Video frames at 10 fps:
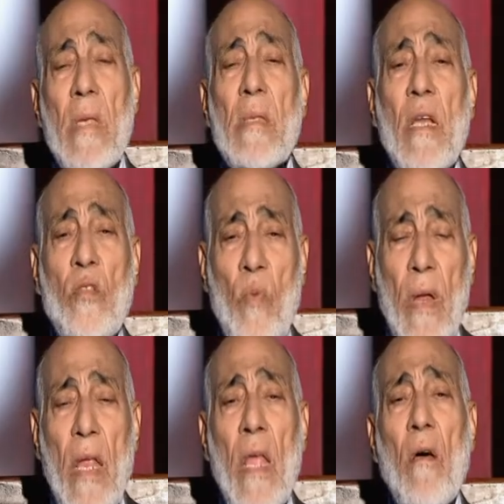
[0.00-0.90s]
start
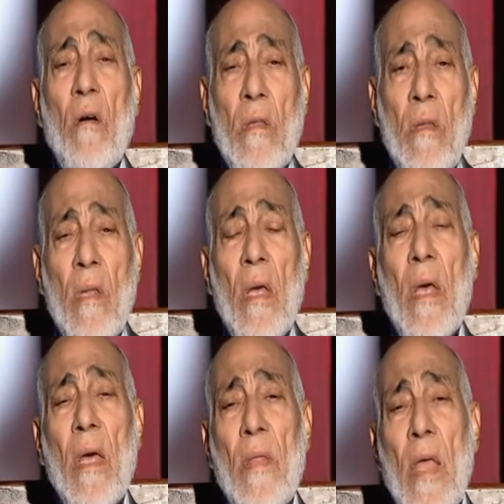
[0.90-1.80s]
working on
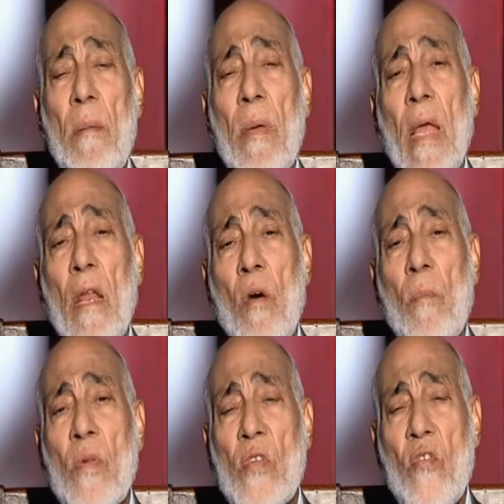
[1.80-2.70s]
the chemical
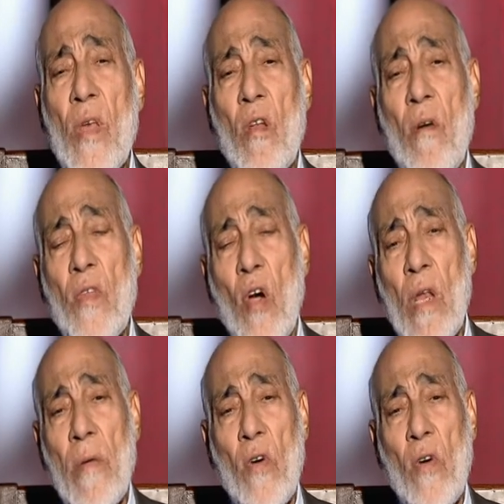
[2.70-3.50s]
composition of the olive